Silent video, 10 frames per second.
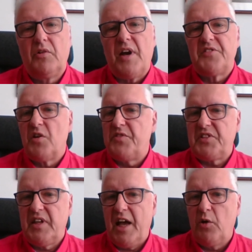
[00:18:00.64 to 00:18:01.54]
Grants
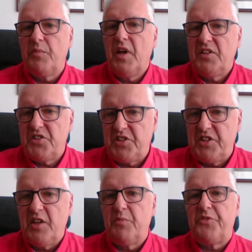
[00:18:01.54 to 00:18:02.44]
Office can help
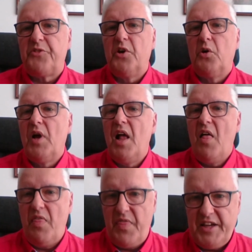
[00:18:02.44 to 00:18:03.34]
steer them through,
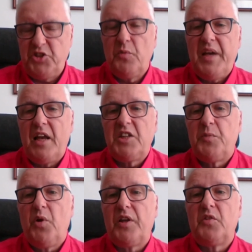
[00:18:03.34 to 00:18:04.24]
they should be
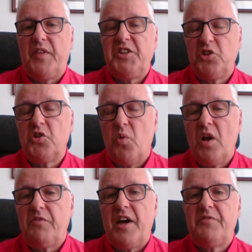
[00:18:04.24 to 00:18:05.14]
eligible and they should
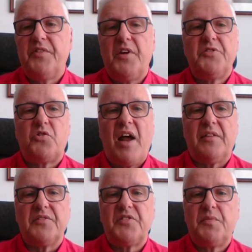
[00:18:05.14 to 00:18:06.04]
qualify for those
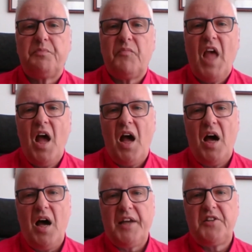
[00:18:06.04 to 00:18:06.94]
grants.
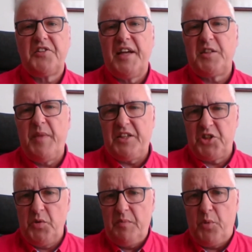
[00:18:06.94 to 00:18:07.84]
I'd just like to
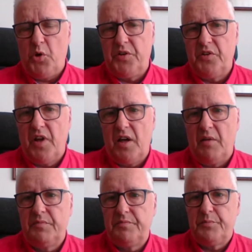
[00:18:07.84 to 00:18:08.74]
make two important
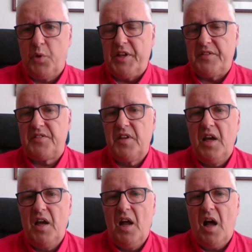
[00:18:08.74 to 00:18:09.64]

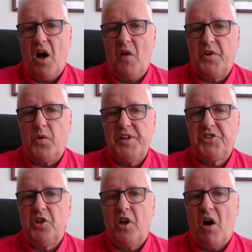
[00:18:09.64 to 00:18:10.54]
points on the
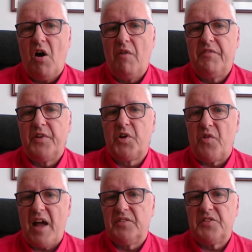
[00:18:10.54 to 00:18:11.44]
question of
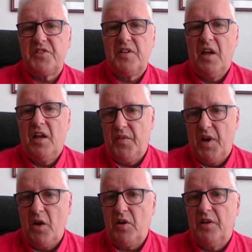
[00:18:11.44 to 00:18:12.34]
grants,
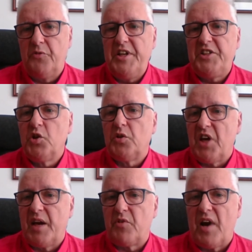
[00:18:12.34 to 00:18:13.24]
the local and regional
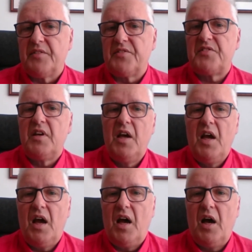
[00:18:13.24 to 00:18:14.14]
type grants.
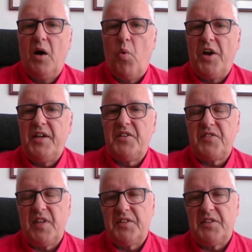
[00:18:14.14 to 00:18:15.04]
One
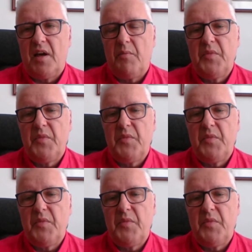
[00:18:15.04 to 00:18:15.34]
is that